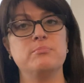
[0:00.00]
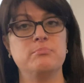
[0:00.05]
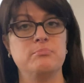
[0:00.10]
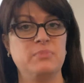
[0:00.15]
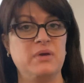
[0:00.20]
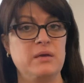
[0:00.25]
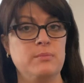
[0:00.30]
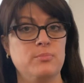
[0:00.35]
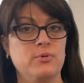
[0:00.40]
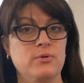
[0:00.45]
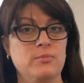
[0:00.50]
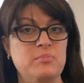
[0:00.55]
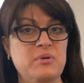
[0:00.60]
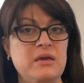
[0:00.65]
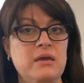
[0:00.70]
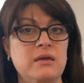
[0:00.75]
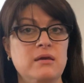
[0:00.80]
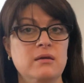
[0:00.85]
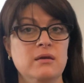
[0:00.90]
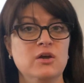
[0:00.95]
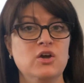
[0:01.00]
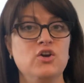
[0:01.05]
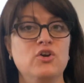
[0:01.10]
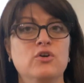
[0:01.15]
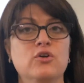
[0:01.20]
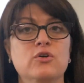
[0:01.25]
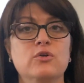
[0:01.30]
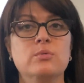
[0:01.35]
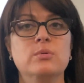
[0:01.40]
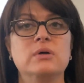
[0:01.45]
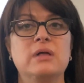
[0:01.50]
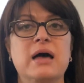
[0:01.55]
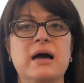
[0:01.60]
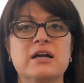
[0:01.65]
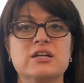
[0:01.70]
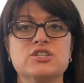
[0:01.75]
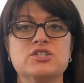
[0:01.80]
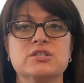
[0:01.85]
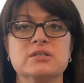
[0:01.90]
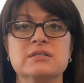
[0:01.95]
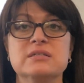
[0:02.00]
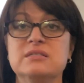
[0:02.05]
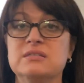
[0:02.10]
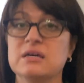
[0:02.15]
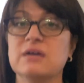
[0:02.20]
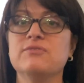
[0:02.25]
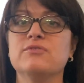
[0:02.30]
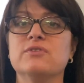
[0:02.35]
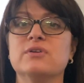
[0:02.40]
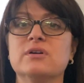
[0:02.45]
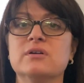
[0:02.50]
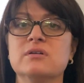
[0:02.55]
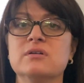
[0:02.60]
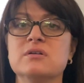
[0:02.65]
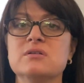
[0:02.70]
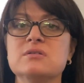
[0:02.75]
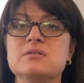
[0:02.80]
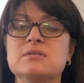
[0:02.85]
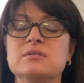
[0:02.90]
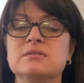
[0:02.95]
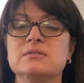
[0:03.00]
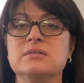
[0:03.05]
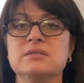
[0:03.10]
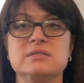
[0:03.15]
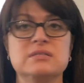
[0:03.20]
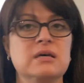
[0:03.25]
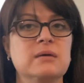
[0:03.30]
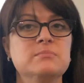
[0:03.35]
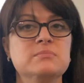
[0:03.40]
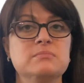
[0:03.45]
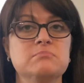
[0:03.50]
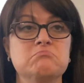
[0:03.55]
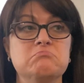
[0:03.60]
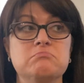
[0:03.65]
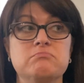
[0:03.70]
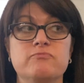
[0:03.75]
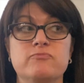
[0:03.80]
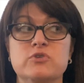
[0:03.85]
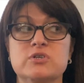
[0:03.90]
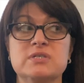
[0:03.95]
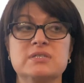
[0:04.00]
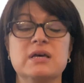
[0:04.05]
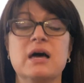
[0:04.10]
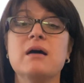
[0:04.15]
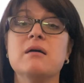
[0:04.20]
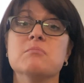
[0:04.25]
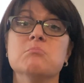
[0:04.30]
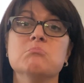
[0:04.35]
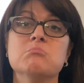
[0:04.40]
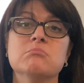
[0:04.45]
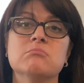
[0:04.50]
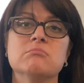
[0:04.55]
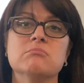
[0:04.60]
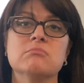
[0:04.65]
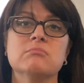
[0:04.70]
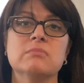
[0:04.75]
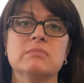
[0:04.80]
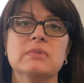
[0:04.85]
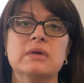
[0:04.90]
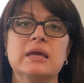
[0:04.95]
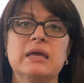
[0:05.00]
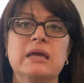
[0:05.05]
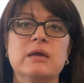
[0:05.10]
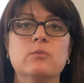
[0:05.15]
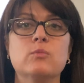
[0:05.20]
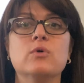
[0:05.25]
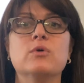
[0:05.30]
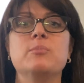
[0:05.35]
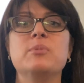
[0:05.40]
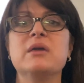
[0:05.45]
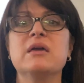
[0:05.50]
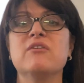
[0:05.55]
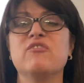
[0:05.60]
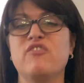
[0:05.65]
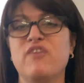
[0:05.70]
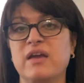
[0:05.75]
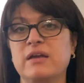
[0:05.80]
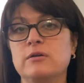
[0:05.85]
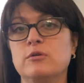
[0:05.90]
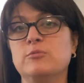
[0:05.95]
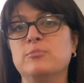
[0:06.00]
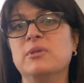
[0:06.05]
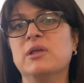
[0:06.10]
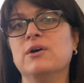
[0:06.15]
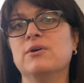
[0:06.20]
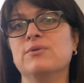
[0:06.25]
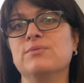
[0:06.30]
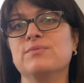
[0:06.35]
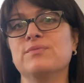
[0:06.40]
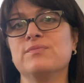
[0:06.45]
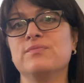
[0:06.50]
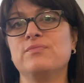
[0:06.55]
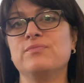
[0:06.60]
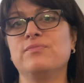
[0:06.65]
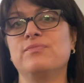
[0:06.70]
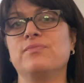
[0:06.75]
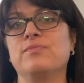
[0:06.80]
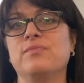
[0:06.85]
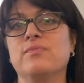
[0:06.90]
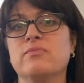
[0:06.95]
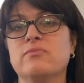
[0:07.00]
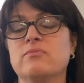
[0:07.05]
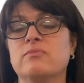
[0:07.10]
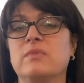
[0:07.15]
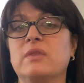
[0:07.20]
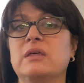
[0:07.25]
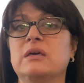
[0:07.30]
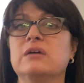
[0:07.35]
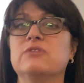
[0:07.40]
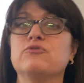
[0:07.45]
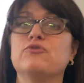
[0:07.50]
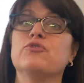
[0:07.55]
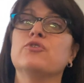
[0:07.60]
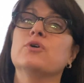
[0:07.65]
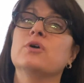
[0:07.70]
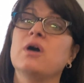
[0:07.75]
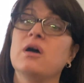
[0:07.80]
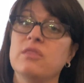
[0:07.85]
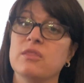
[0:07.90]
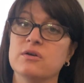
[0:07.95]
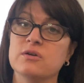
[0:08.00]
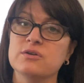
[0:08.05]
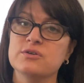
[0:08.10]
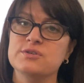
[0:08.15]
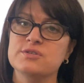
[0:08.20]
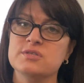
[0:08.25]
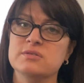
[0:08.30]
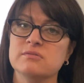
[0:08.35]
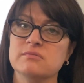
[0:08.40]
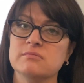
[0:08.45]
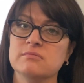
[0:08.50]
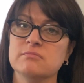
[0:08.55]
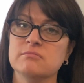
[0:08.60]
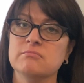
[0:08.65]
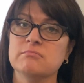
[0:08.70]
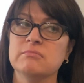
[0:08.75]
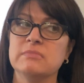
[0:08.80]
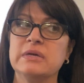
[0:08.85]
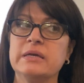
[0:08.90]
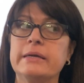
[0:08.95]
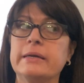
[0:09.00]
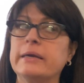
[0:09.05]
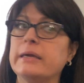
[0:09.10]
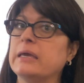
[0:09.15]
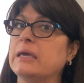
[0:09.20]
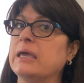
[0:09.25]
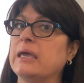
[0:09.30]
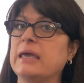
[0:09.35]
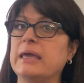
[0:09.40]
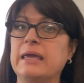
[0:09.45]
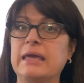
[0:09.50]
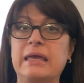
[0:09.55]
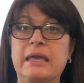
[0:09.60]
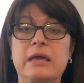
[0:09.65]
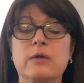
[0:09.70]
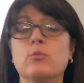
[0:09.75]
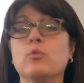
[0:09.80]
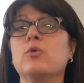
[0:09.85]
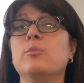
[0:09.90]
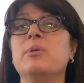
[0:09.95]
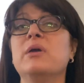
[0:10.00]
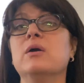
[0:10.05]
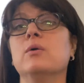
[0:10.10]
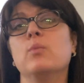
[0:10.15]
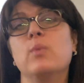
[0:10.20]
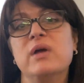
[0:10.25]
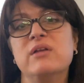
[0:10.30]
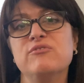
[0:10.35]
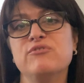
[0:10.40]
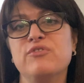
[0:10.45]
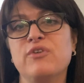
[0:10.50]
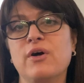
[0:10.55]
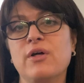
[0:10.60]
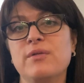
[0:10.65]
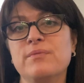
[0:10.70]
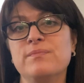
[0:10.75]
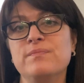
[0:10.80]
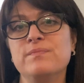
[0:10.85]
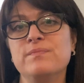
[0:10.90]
people be who will actually suffer. For some, it will be a fatal blow. And for others, it will be a windfall.